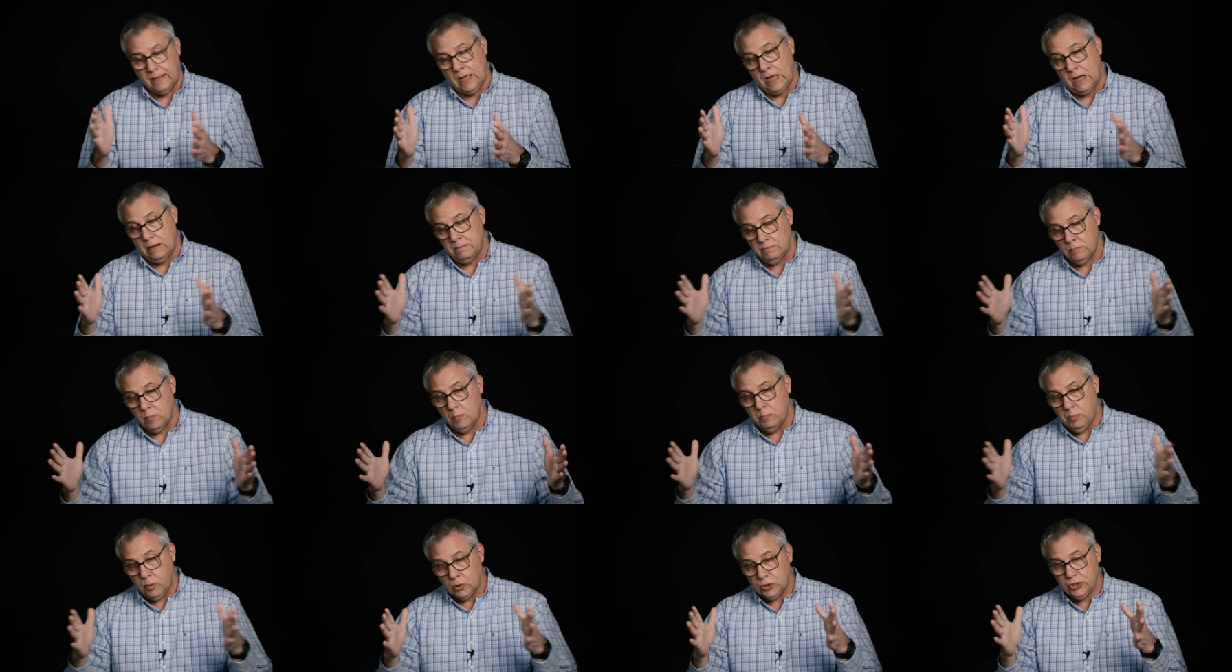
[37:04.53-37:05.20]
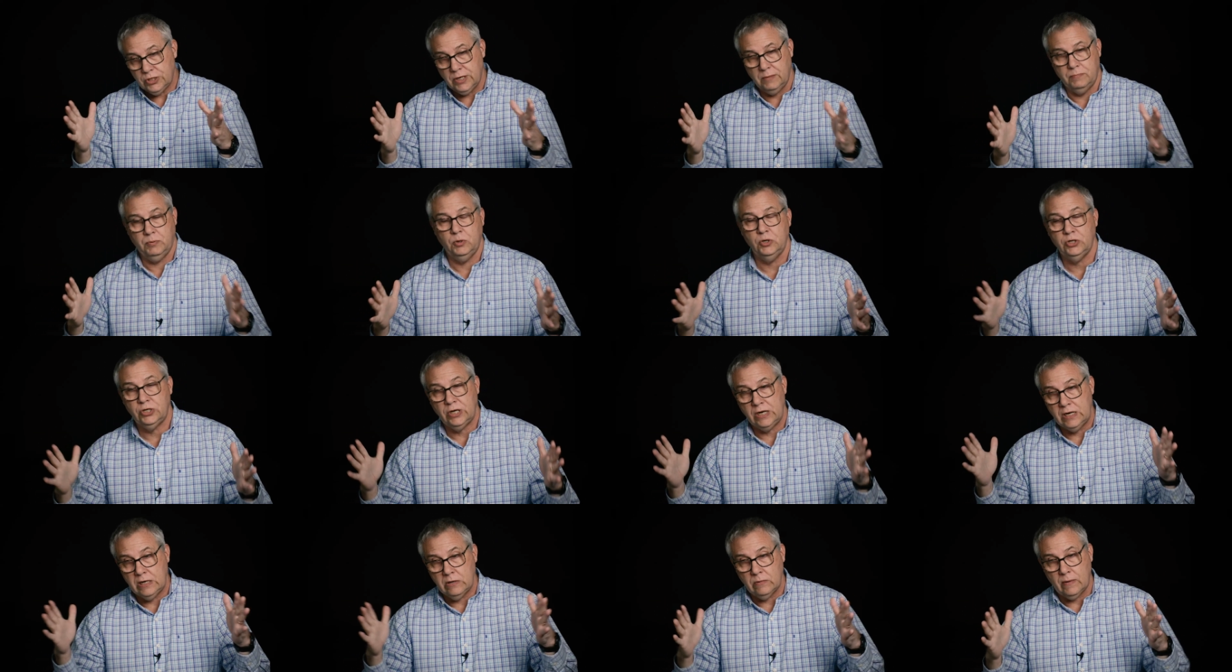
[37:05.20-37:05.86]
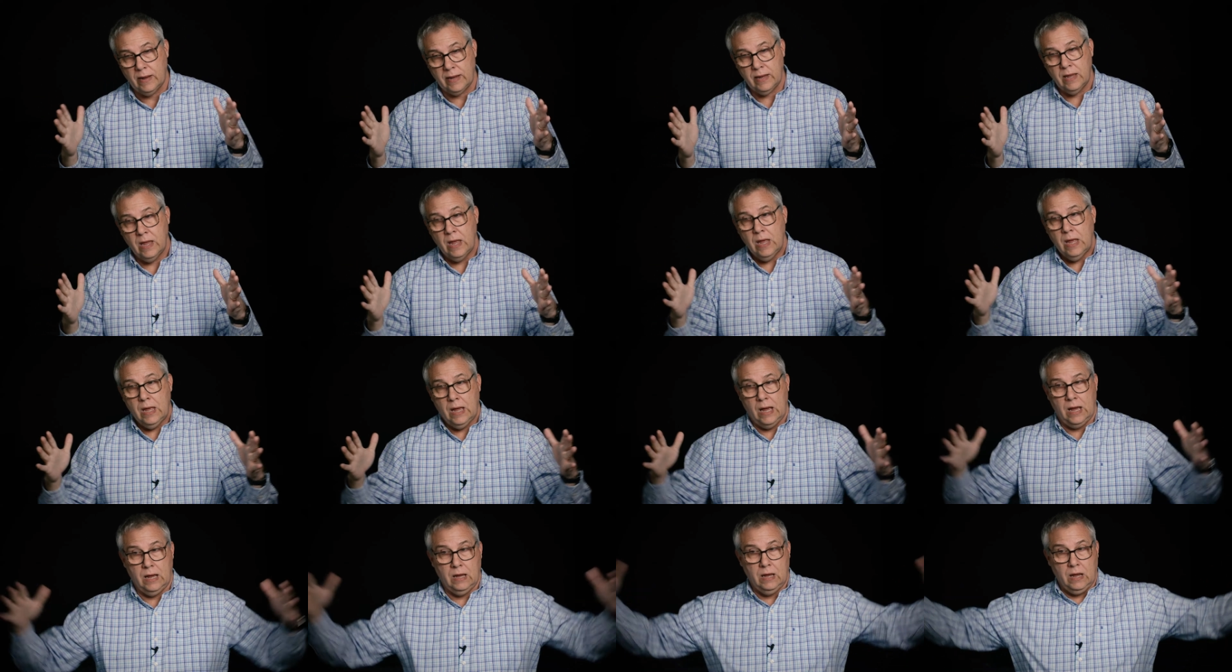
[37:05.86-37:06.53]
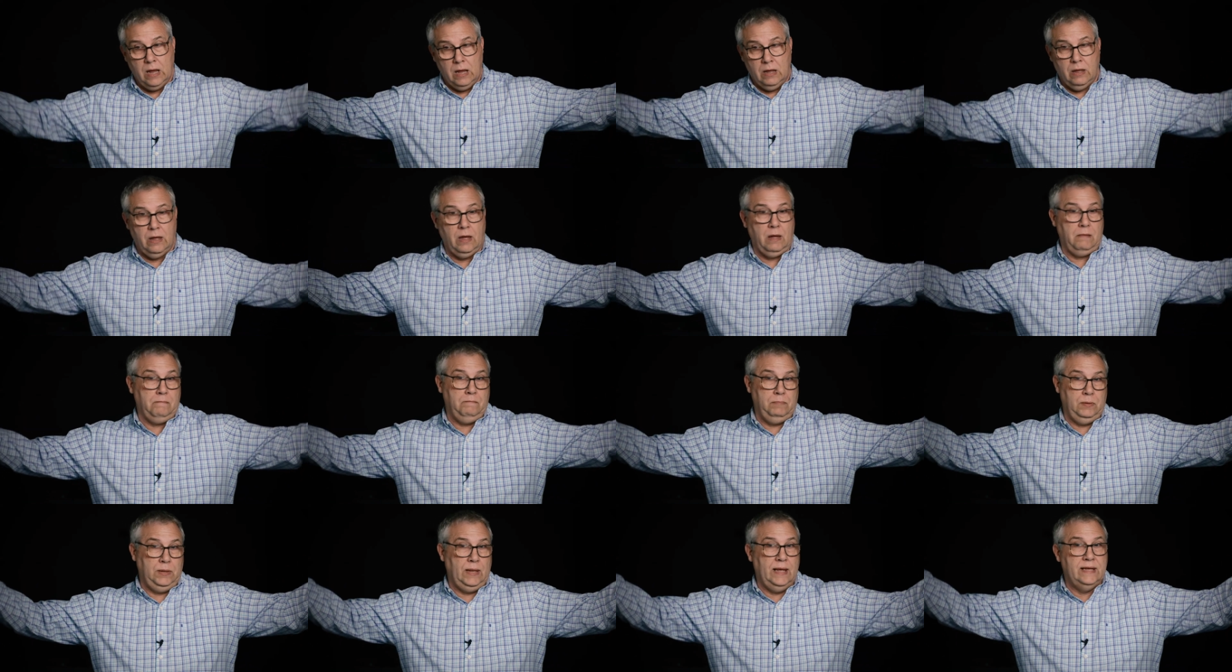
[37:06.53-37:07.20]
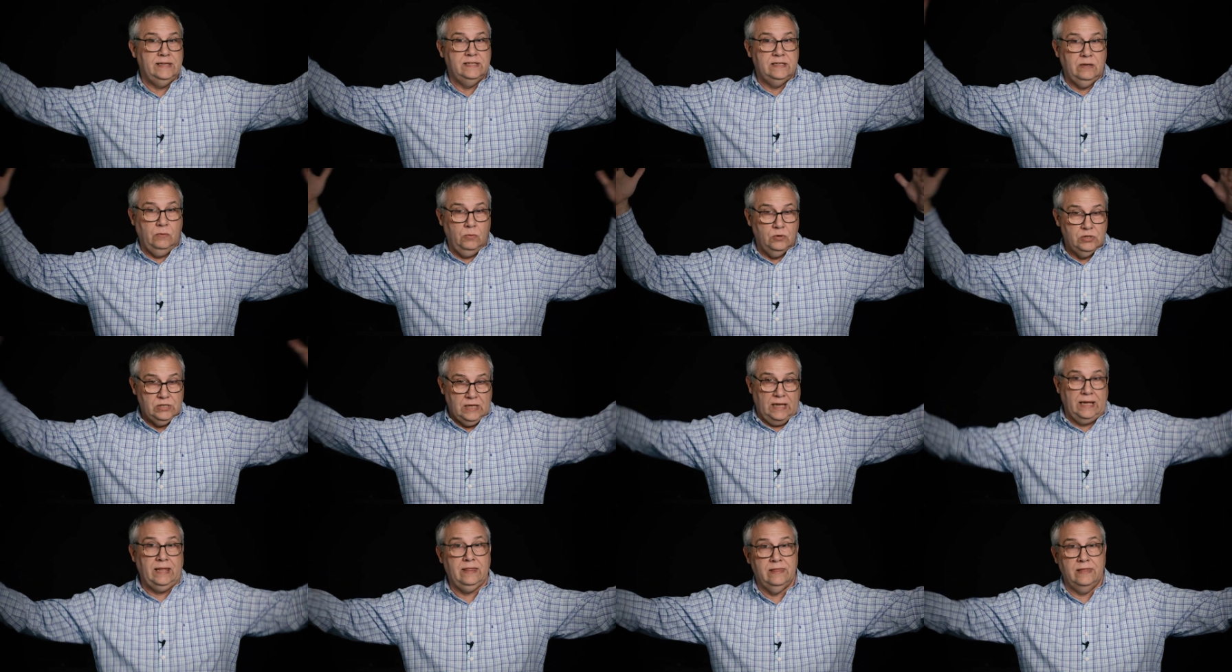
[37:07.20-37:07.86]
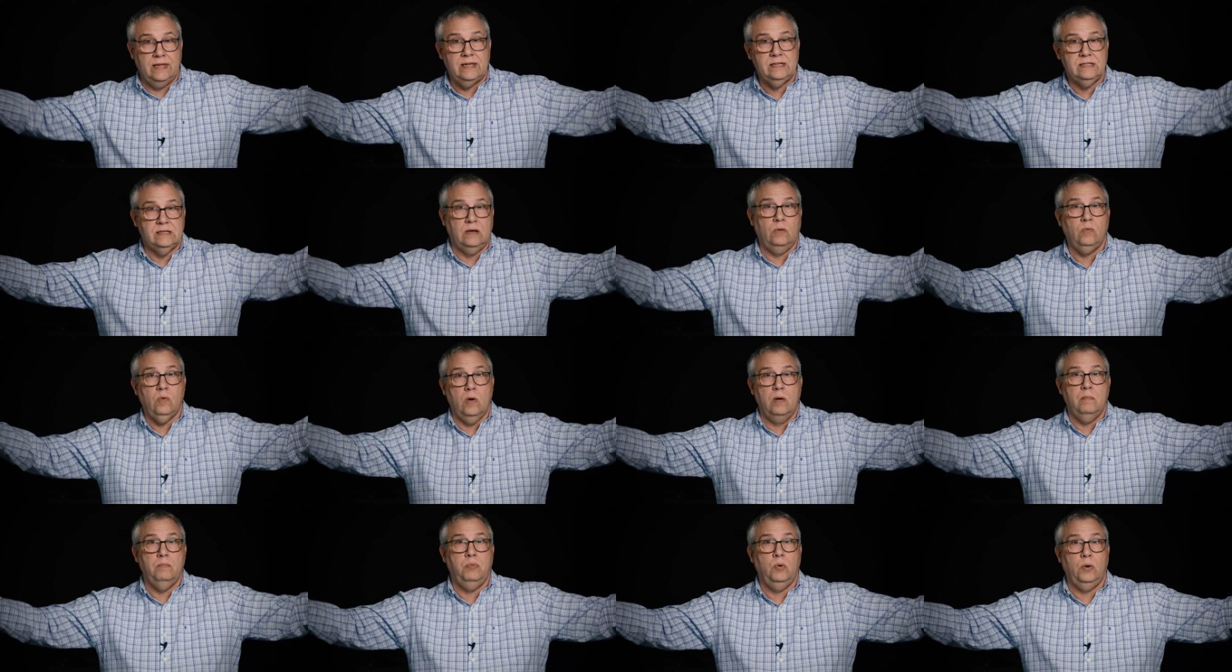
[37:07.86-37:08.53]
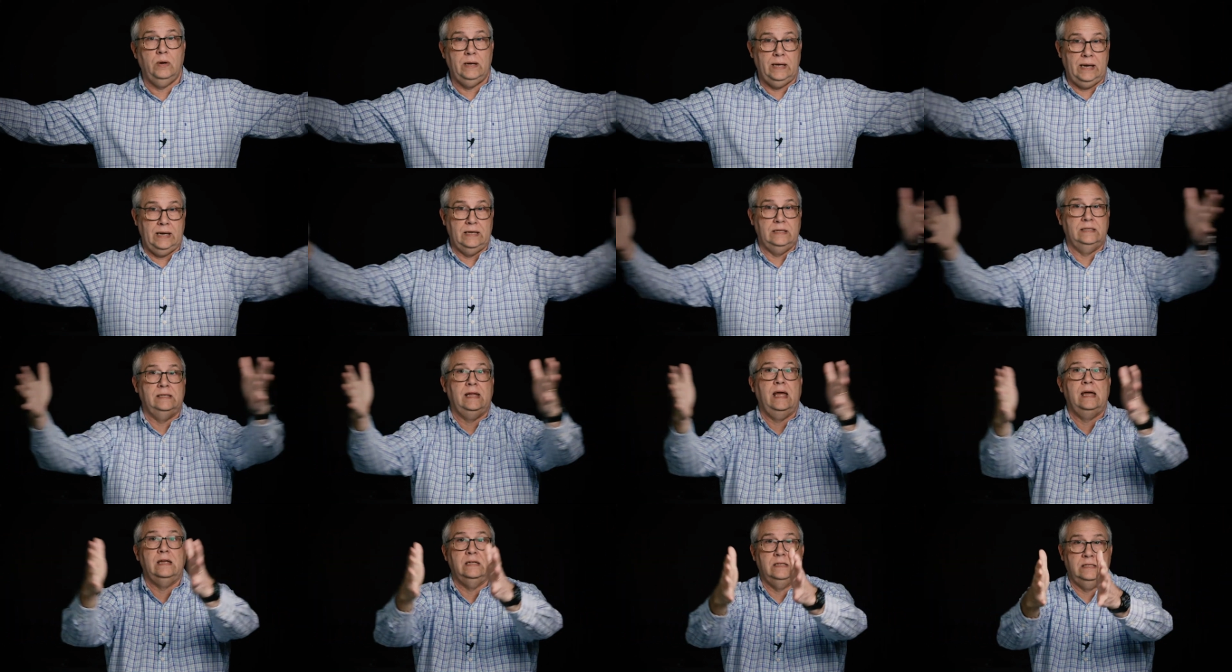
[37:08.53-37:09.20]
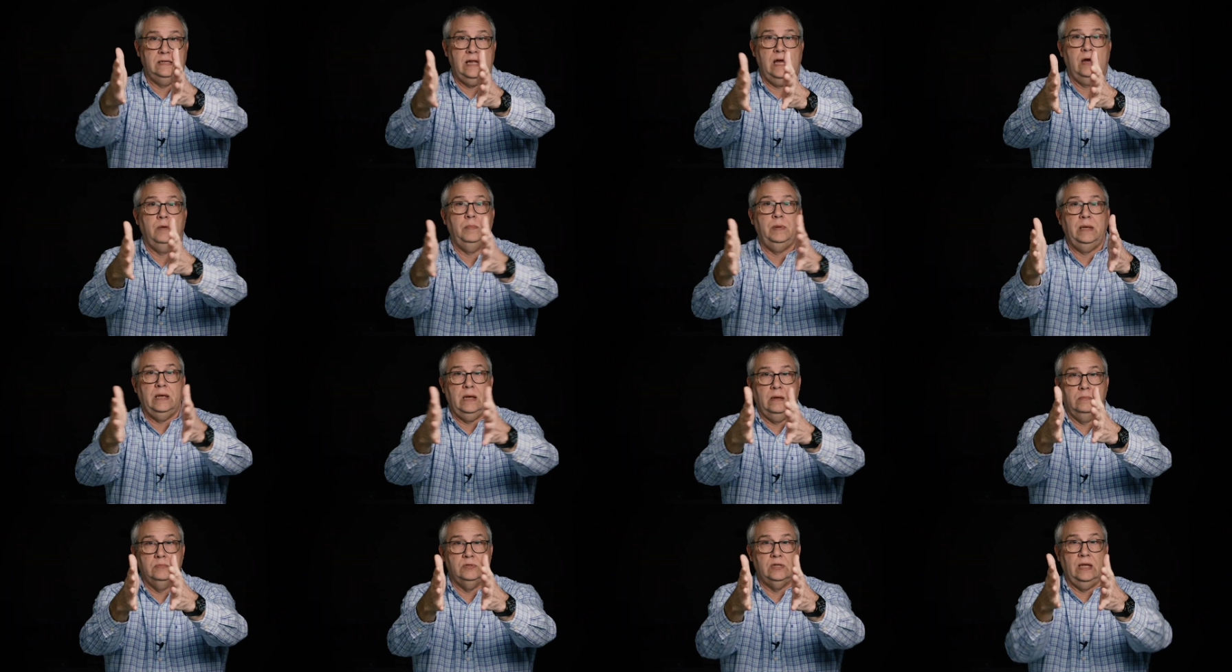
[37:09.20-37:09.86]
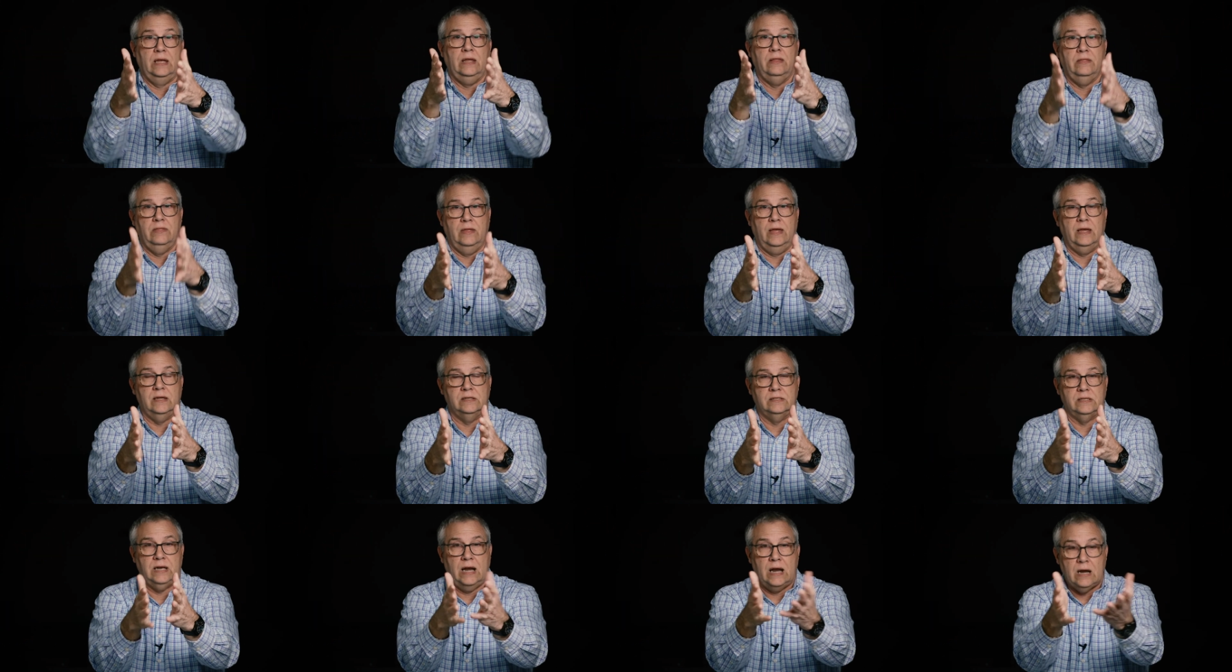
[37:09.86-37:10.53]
Um, pushed pushed into a, a, a place that was like this at one point is it now becomes like this.